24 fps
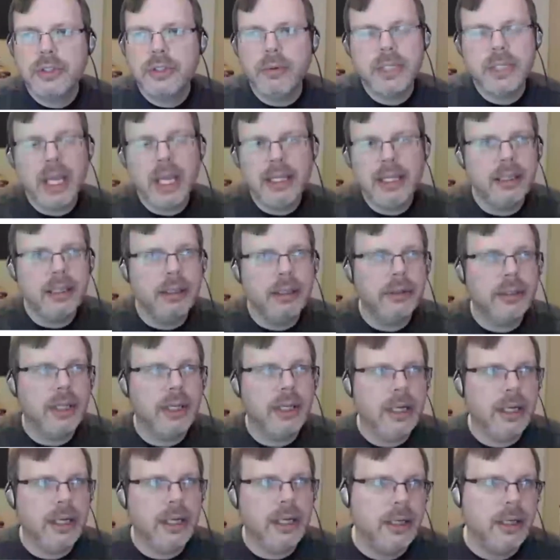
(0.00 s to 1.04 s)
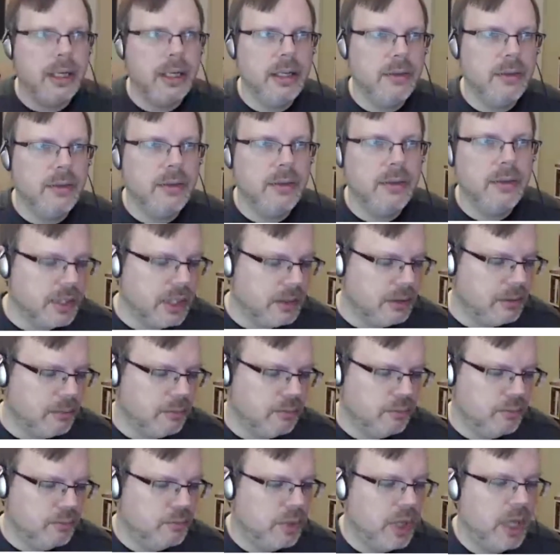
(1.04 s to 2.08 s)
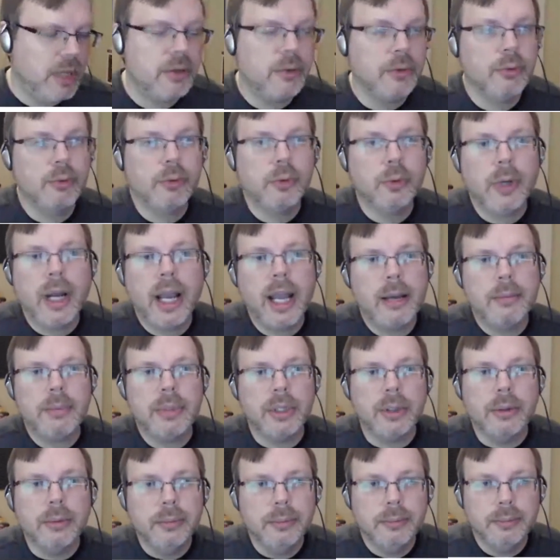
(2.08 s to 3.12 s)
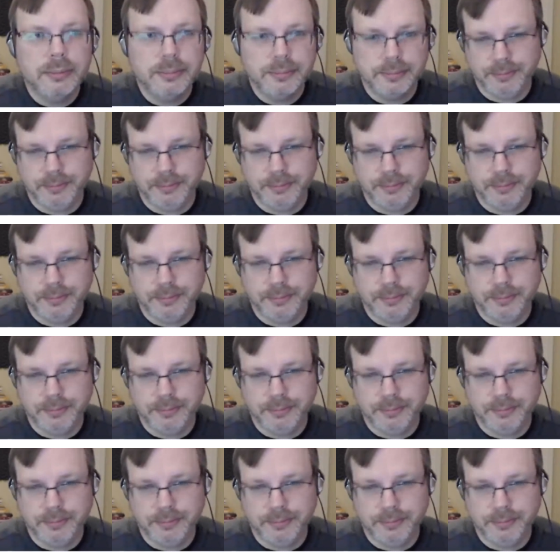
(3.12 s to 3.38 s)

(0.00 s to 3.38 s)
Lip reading: So is anything there that any of those that grab you?